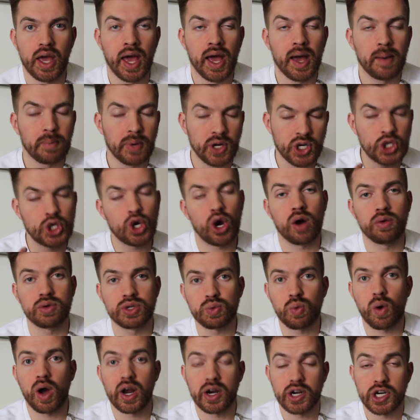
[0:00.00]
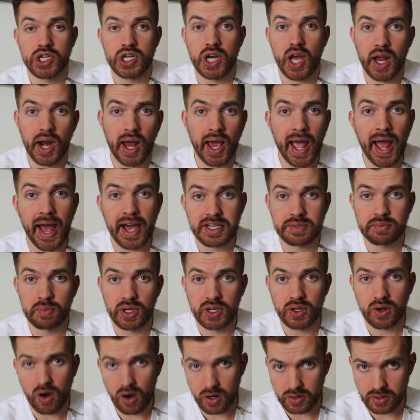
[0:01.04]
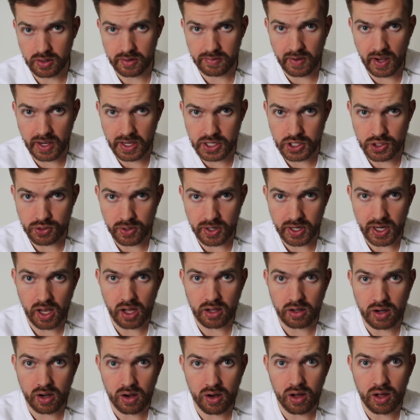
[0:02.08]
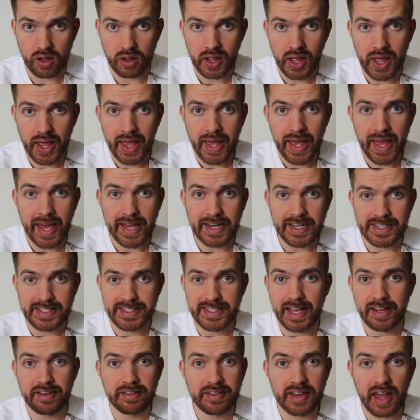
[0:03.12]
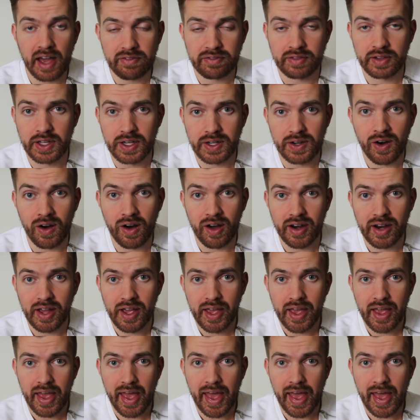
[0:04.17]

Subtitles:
and my jaw was wired shut, I asked my doctor if I can drink alcohol, and he said definitely not.